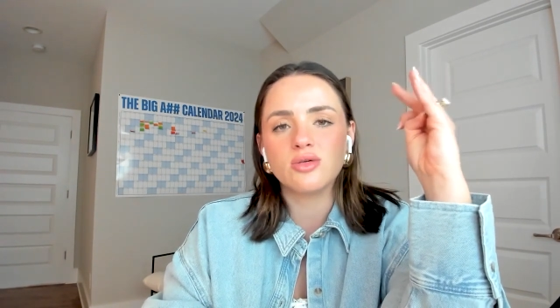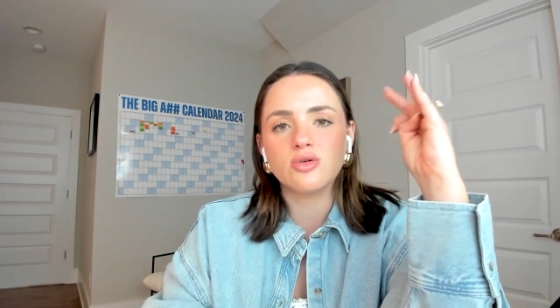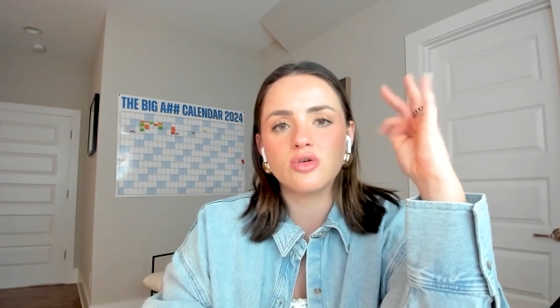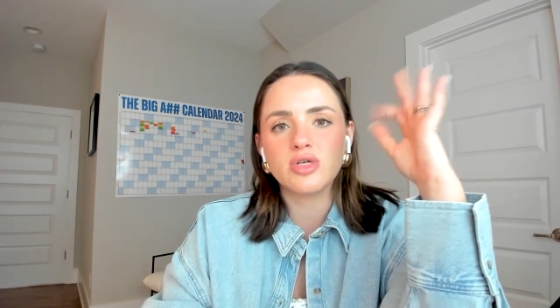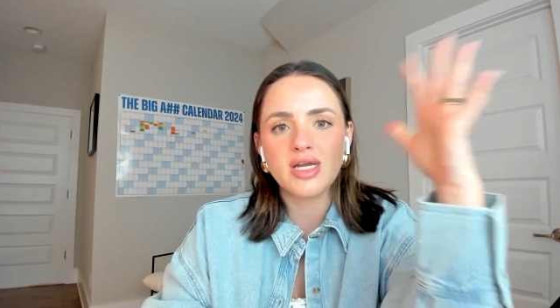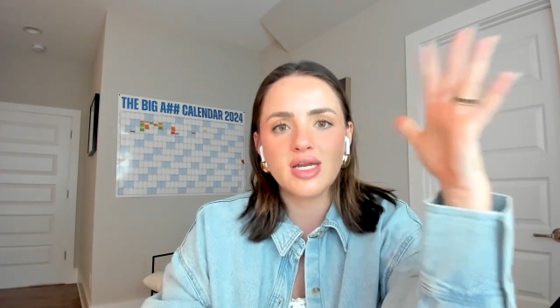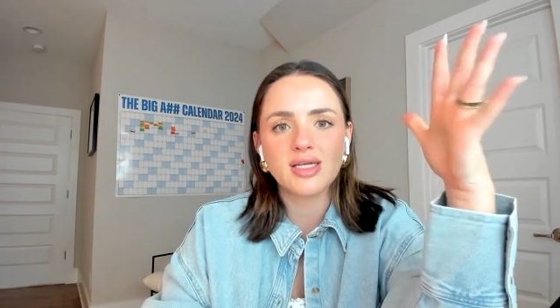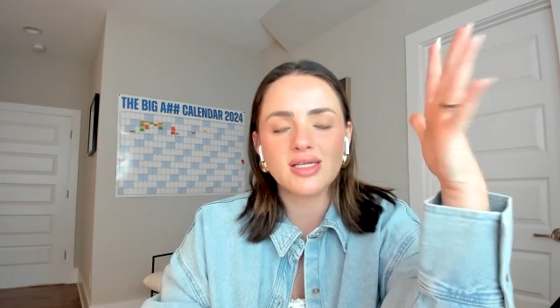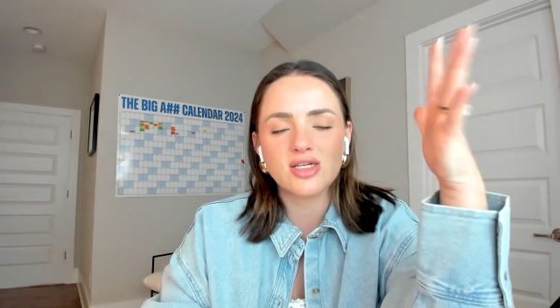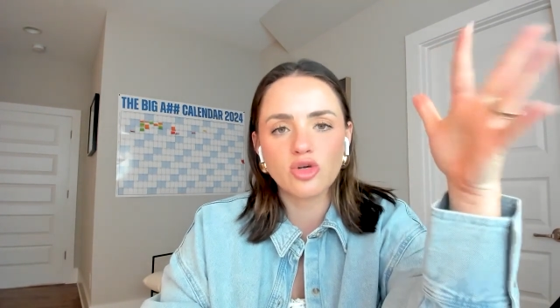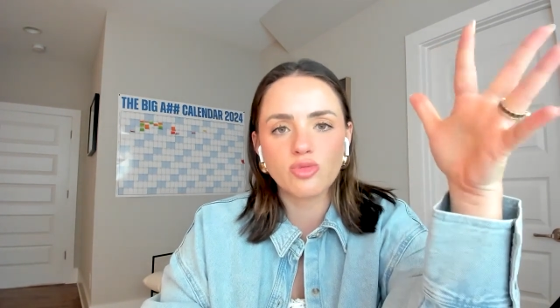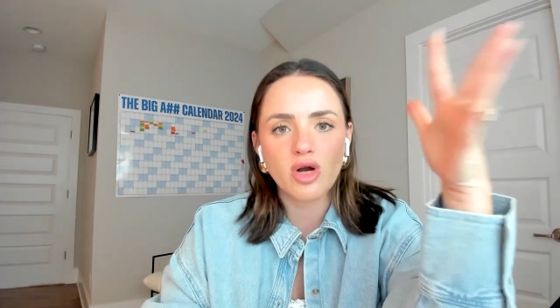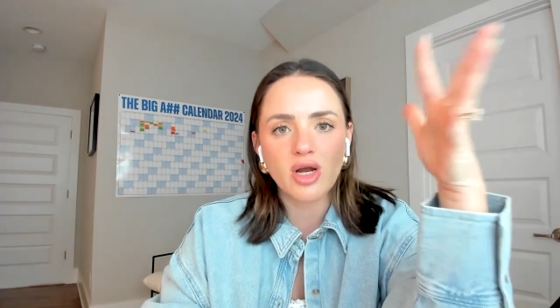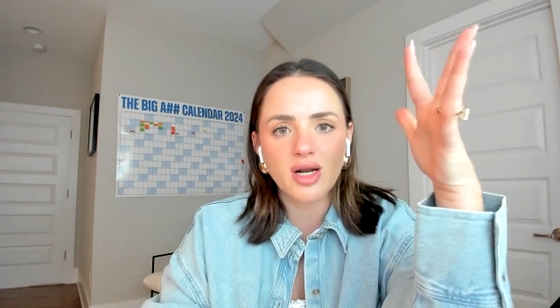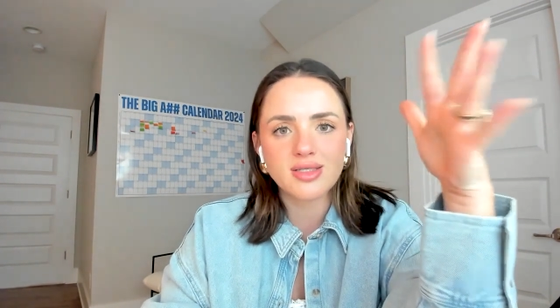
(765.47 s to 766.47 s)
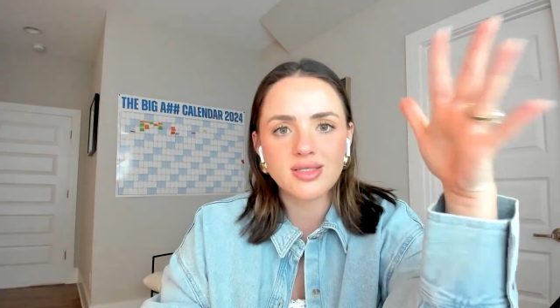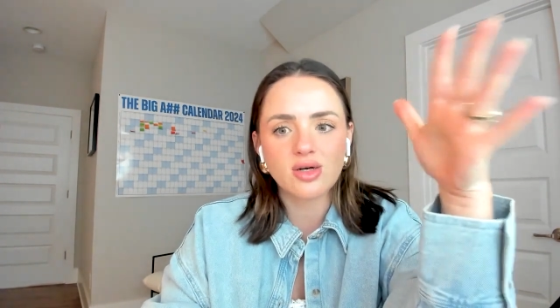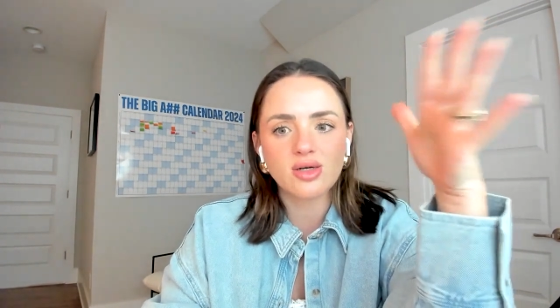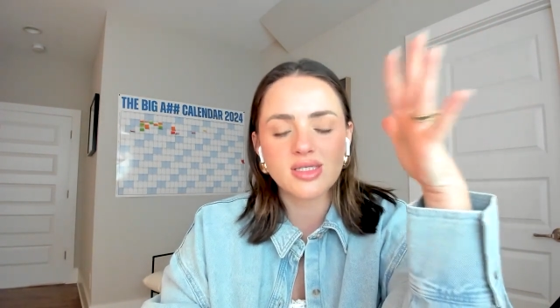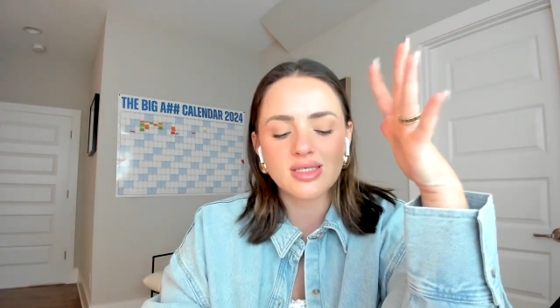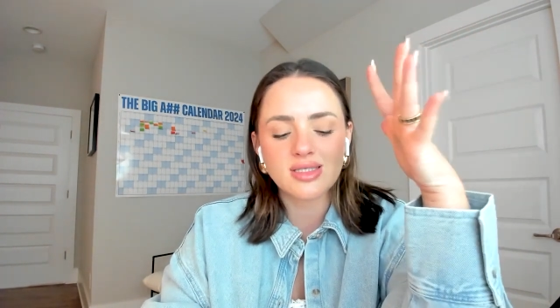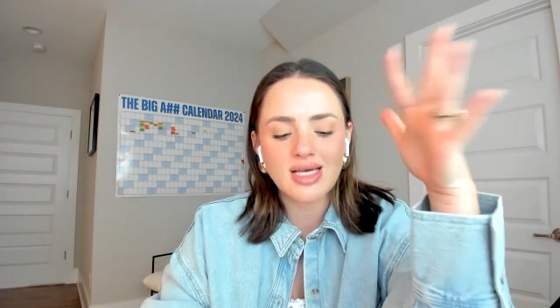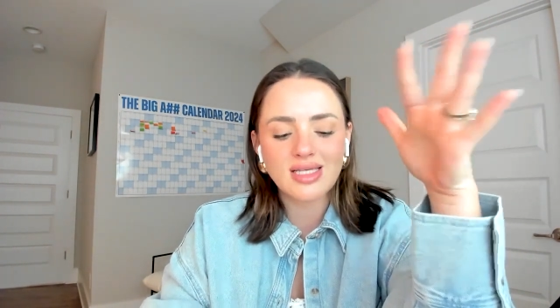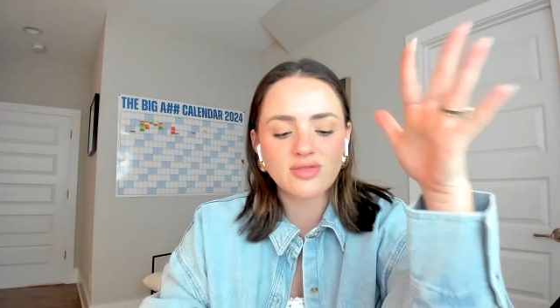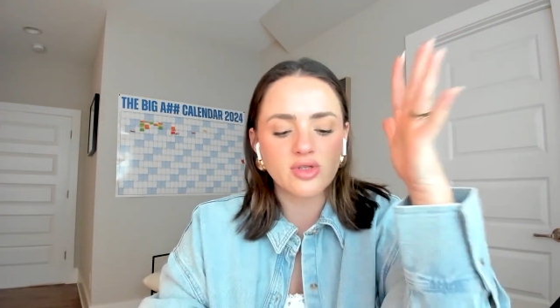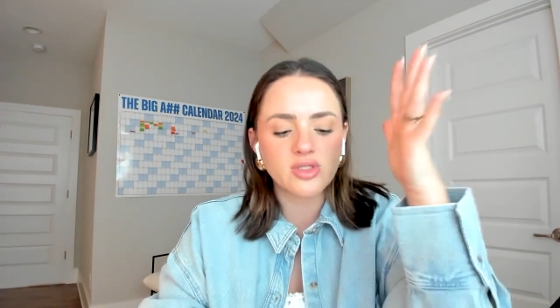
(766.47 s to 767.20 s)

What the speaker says: creating digital products that are successful.